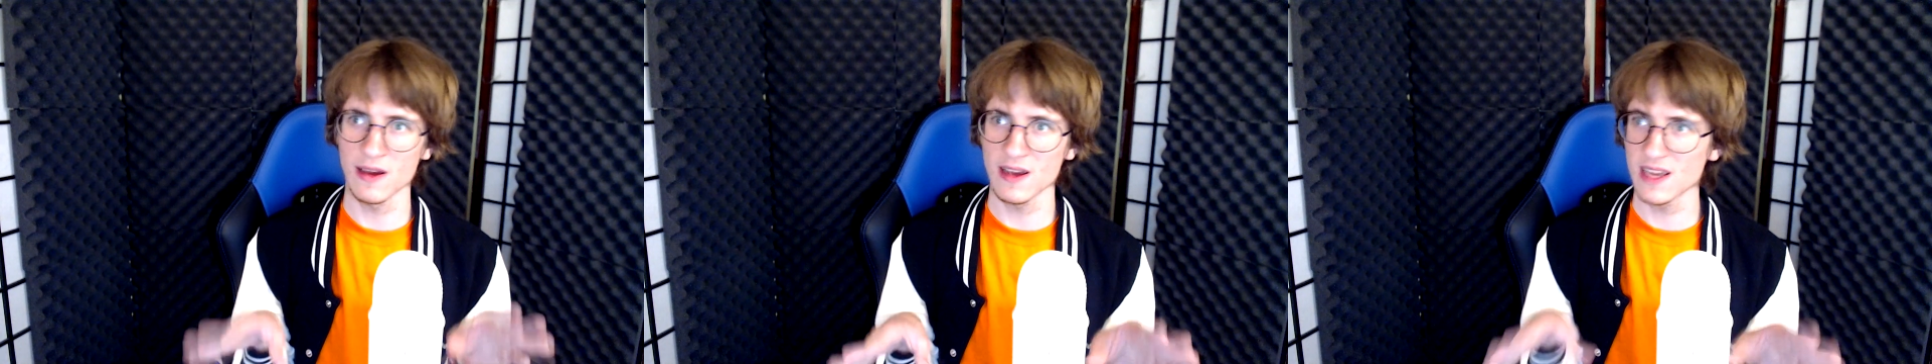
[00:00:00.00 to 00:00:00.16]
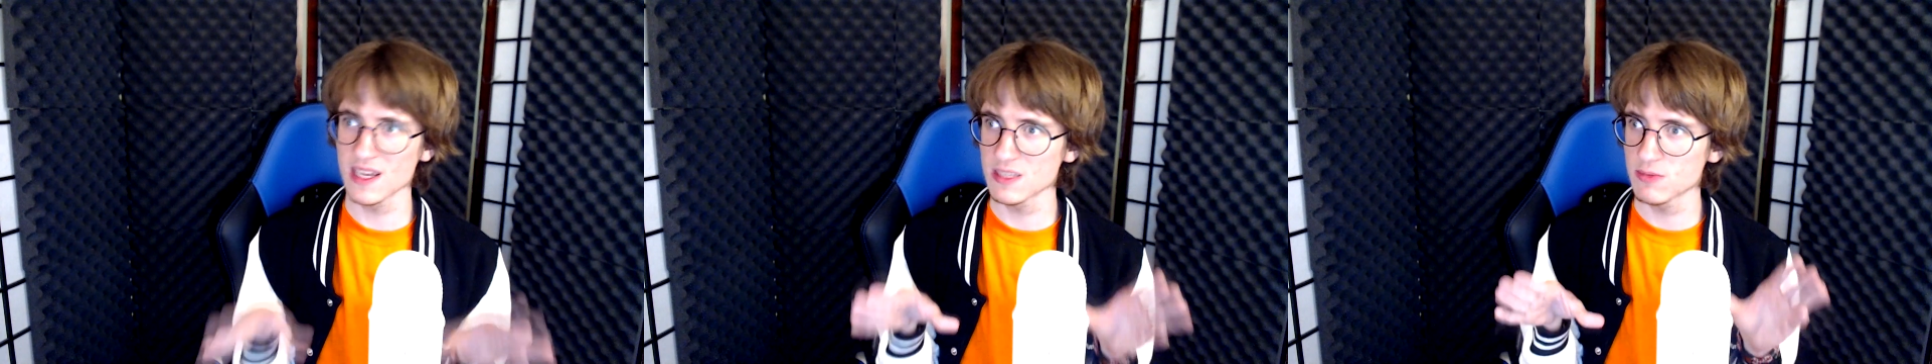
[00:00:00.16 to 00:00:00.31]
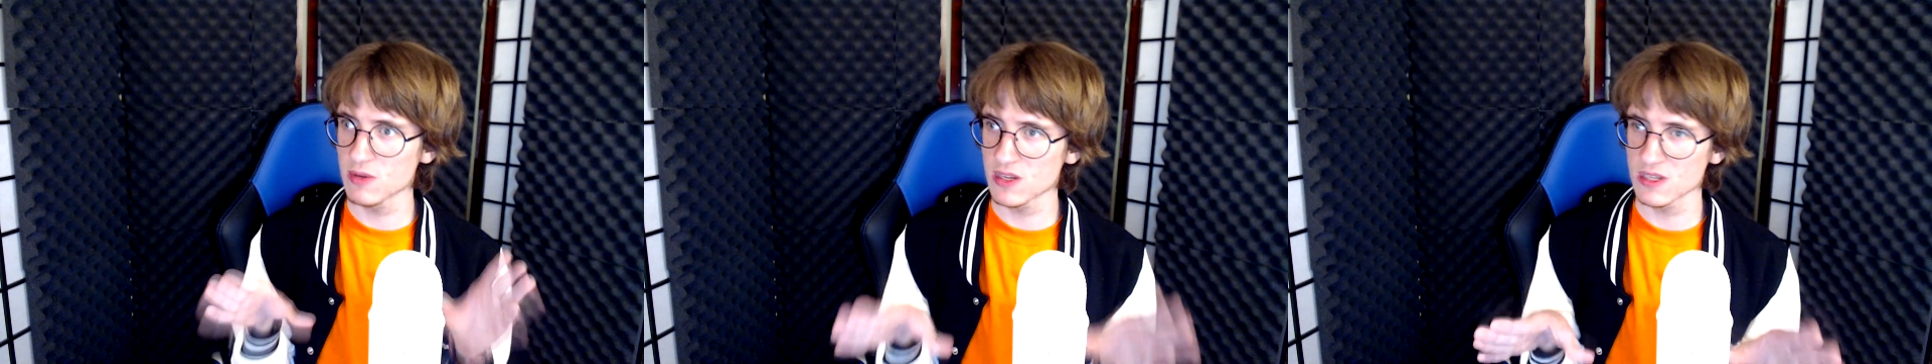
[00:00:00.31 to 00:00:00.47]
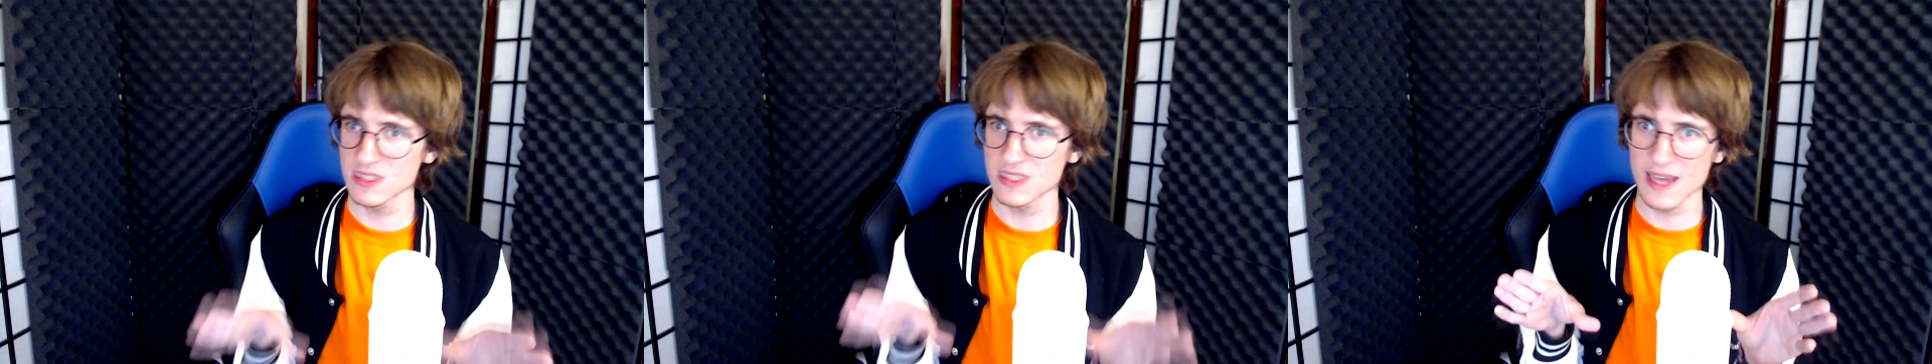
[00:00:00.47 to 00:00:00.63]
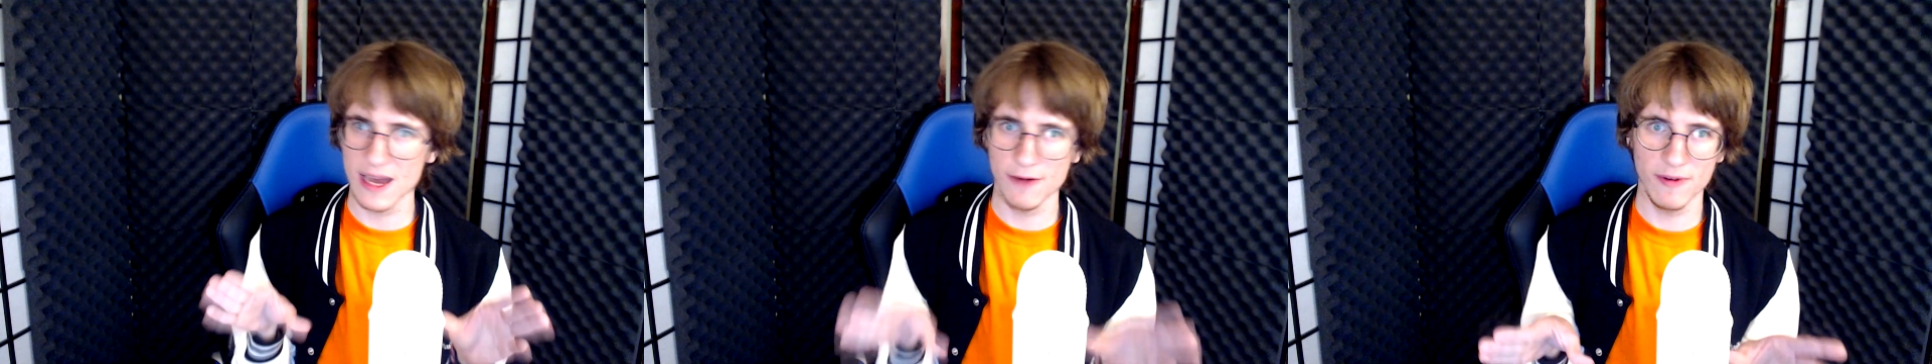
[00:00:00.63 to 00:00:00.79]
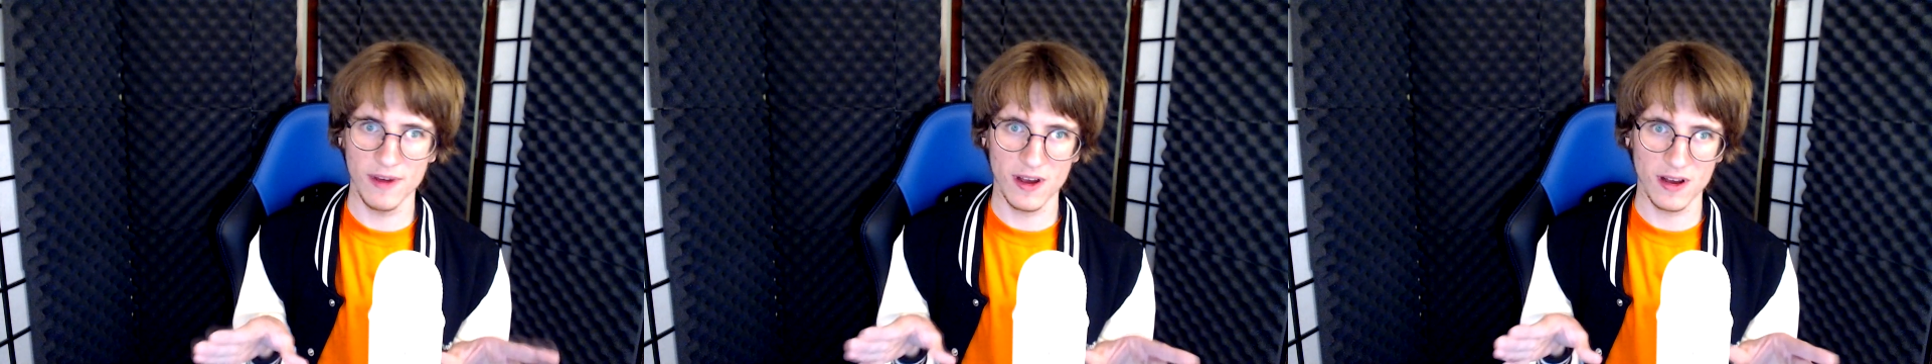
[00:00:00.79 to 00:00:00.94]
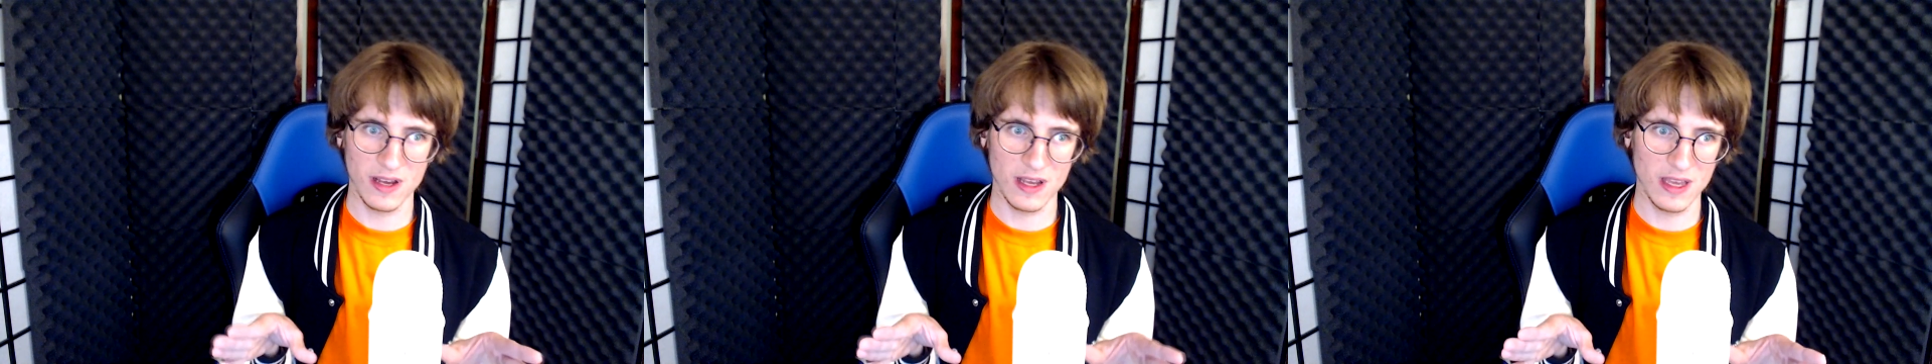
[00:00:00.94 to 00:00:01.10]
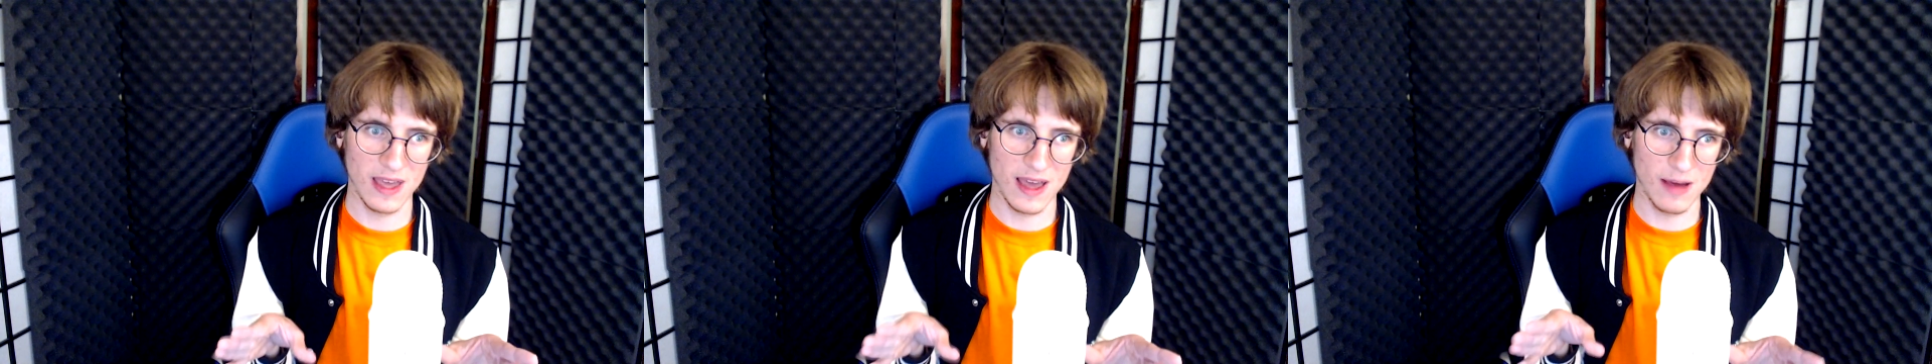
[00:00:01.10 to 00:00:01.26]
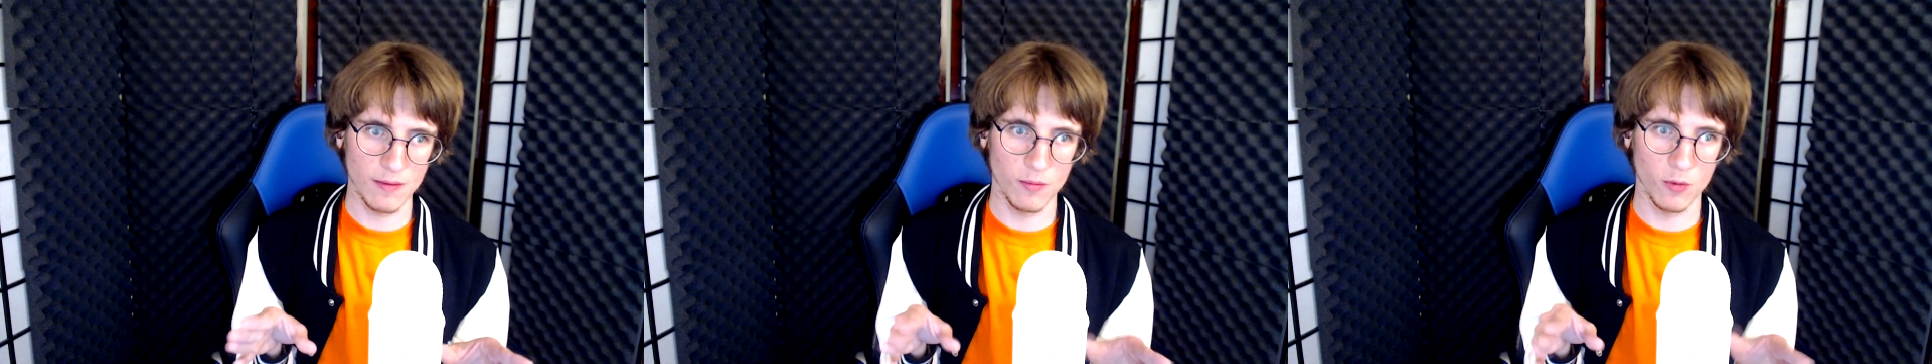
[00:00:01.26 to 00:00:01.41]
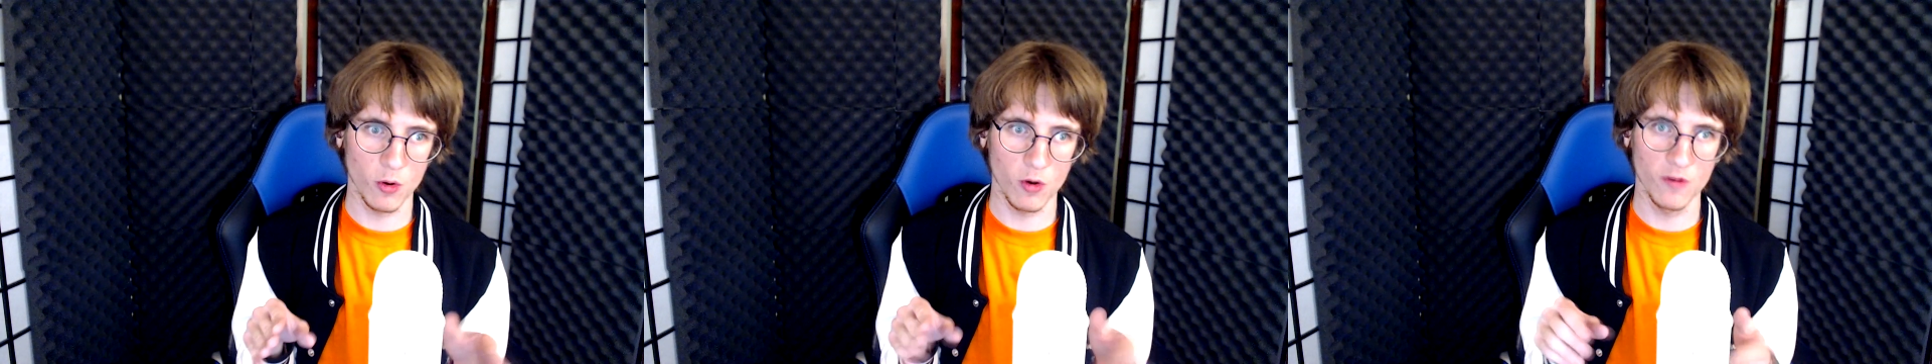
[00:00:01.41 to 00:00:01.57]
I guess because that way I could
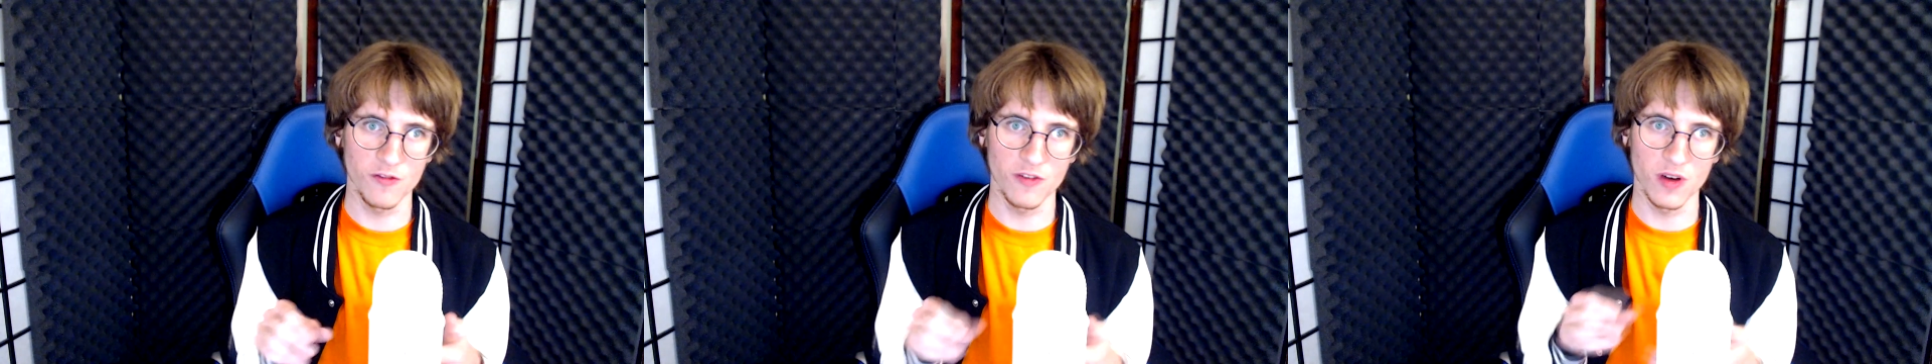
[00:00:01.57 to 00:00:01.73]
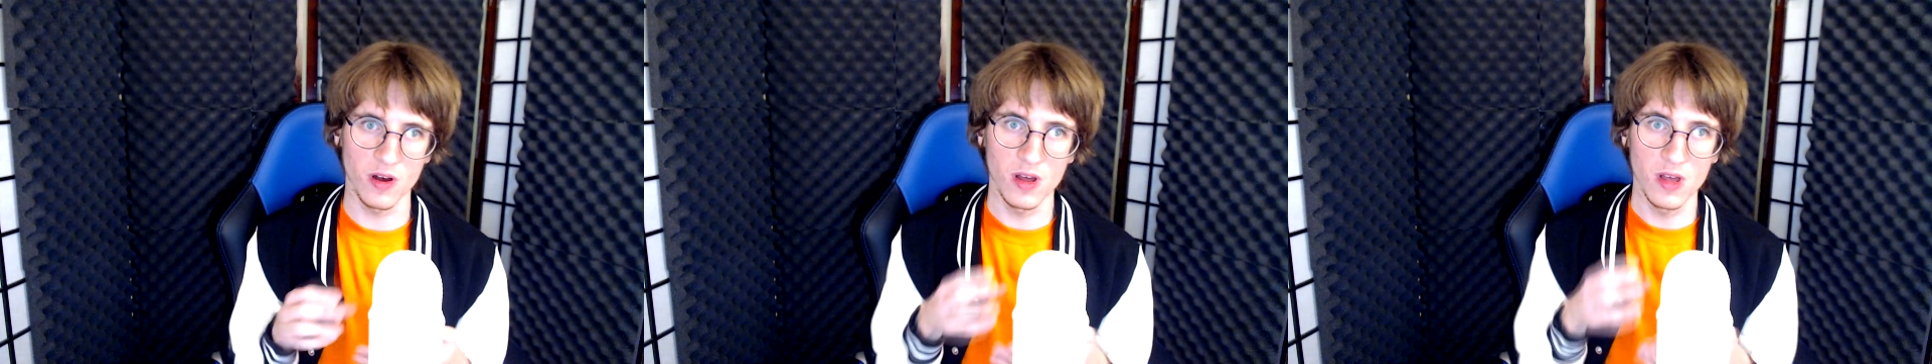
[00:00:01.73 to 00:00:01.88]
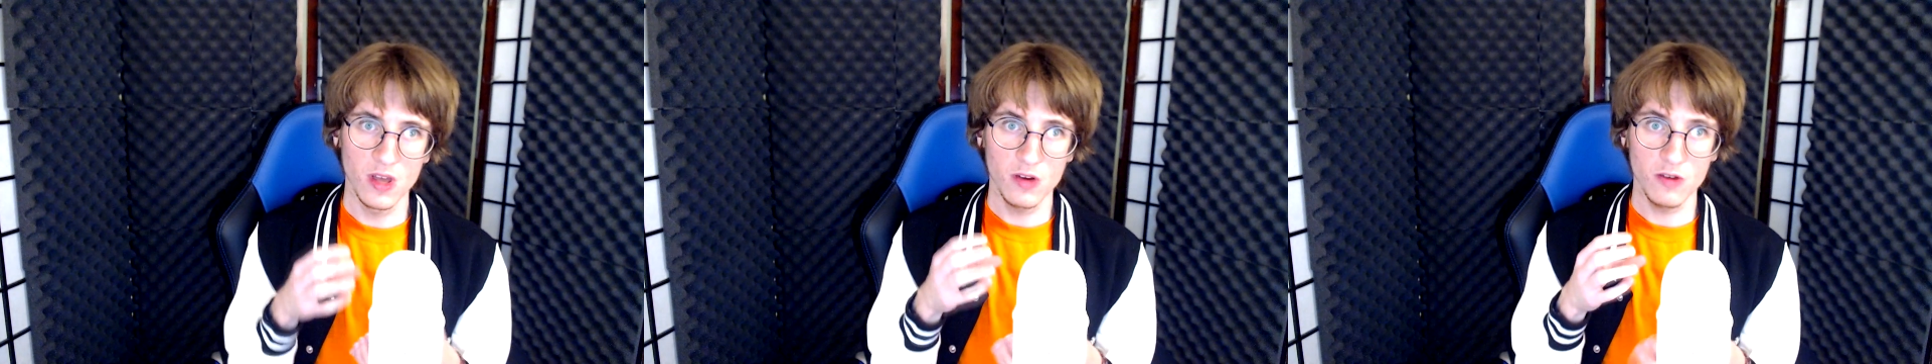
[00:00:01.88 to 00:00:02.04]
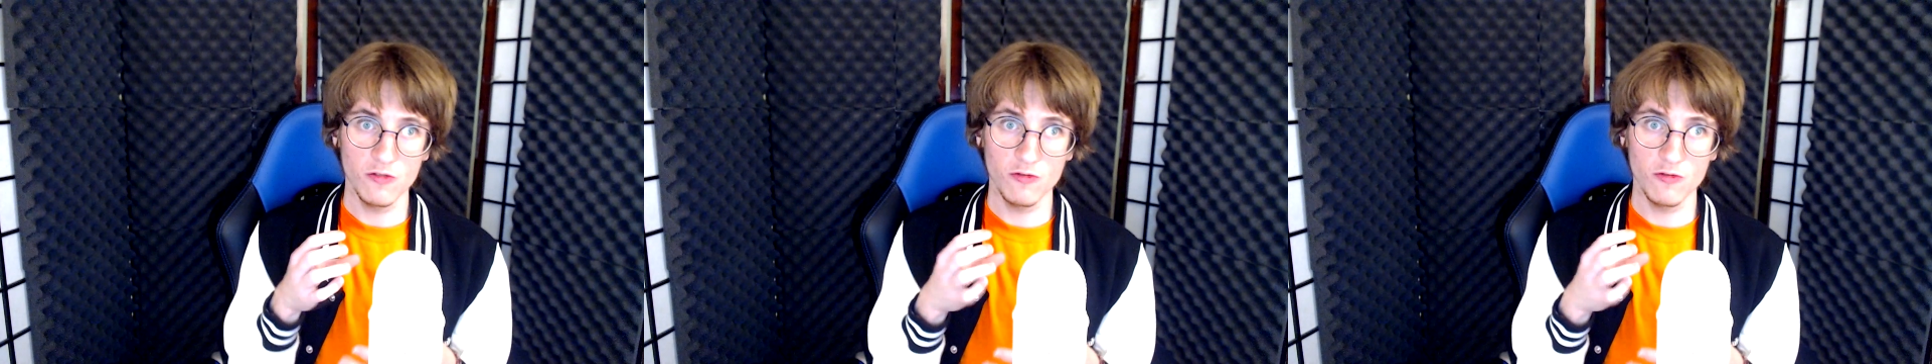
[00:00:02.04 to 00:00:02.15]
get more of a